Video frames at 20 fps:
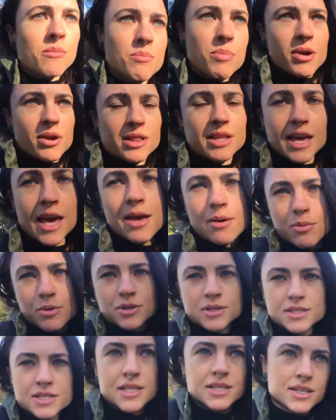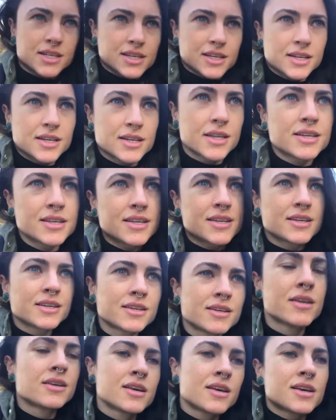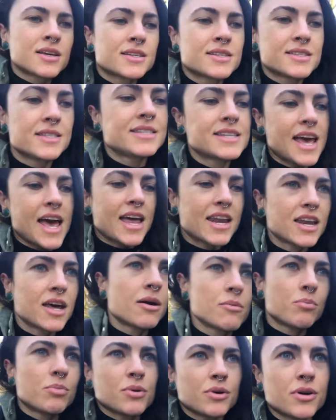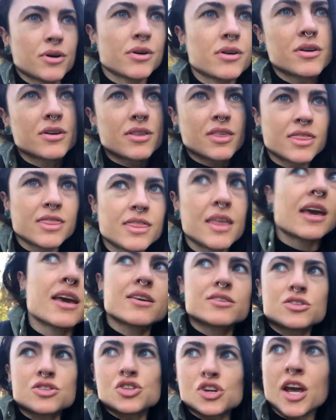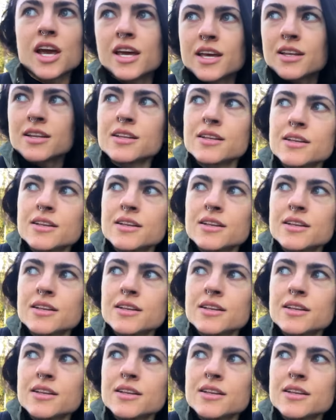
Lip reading: barely able to stand up or think straight.